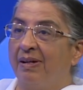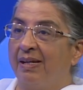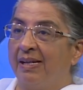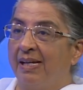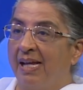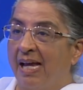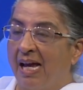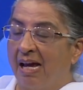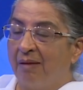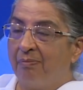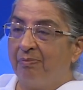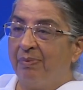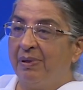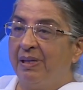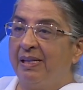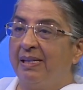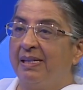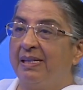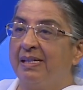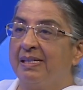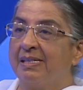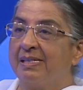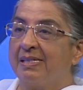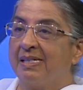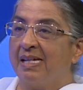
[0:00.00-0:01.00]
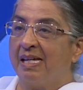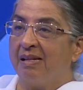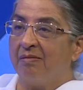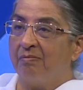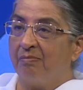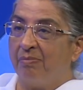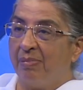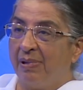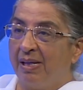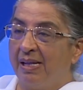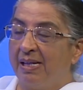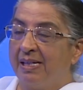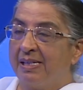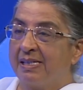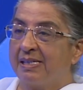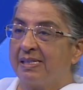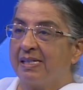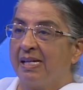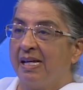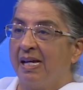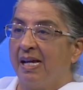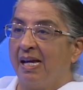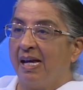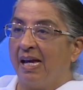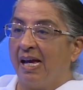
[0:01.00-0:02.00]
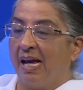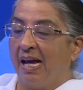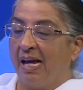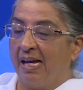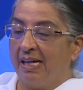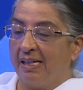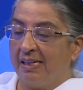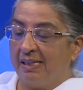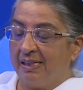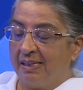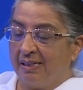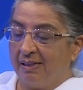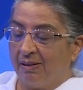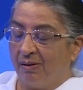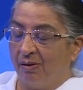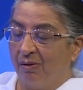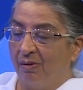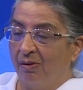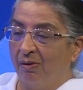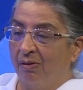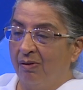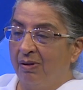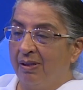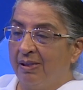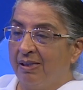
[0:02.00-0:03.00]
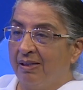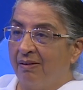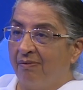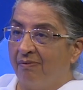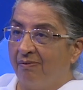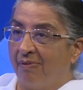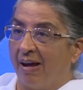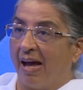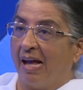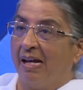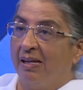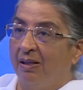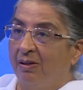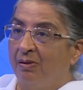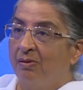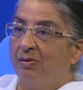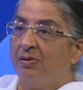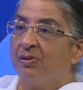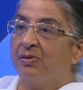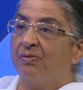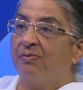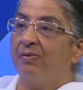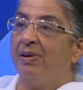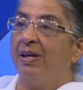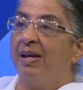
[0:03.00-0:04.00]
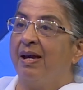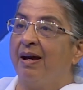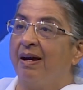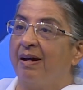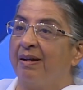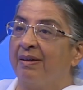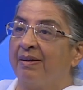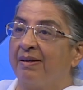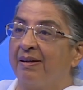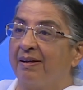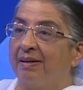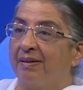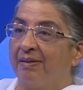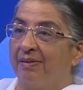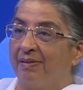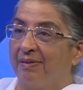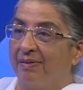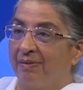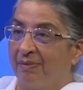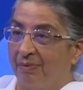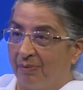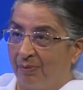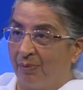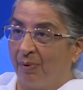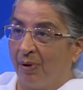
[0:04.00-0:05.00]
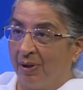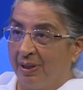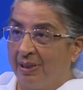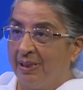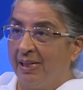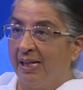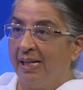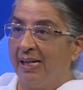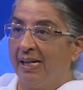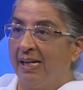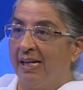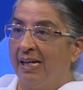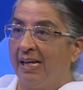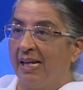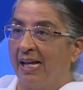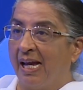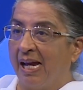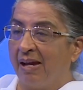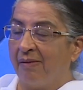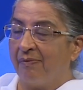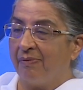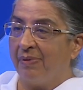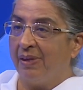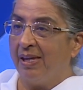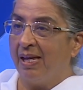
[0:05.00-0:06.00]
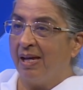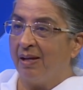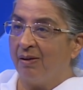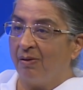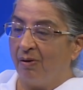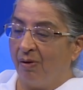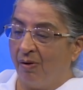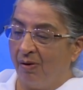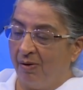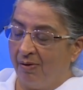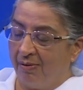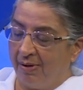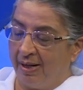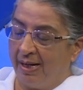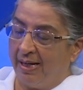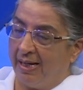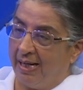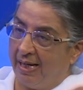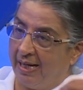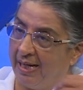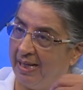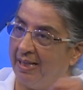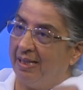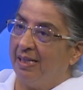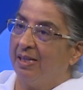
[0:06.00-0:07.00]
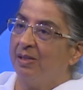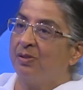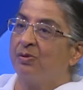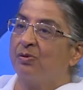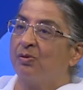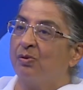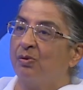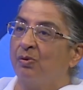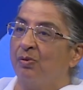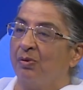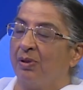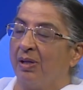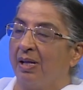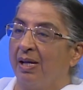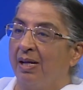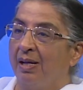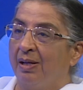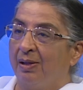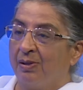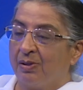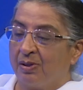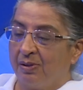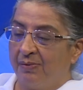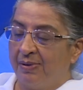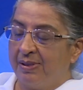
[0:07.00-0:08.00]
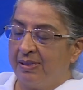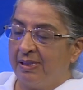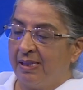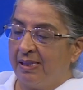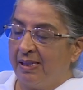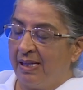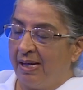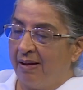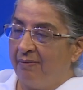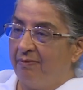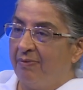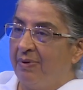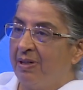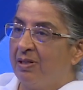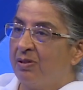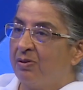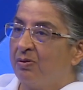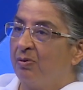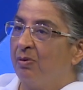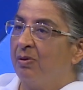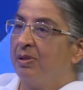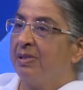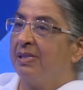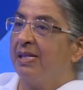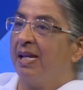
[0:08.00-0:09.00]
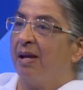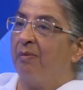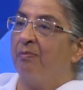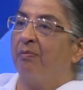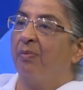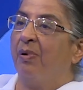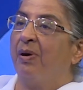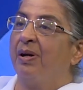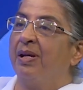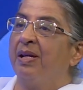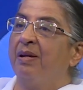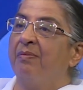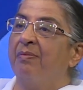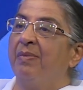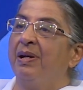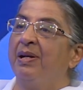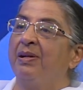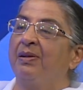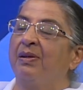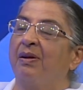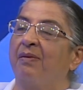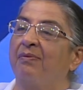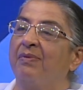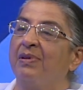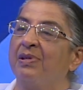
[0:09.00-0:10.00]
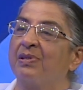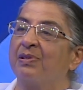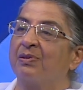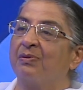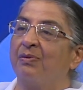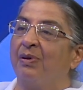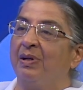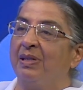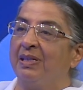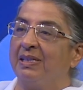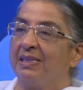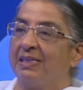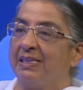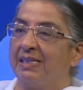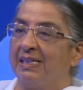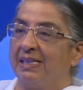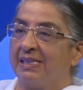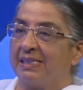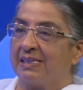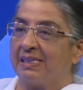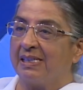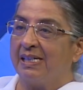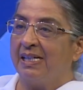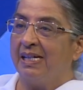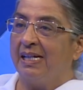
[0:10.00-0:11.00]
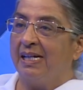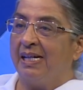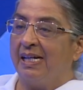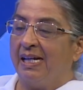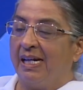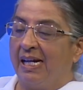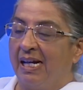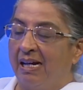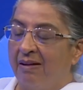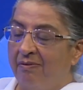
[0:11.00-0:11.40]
and hmm. happiness and bliss and the, all the values we are wanting in life mm. they are hmm. already in the soul mm. so we say that every soul is an embodiment of these qualities hmm.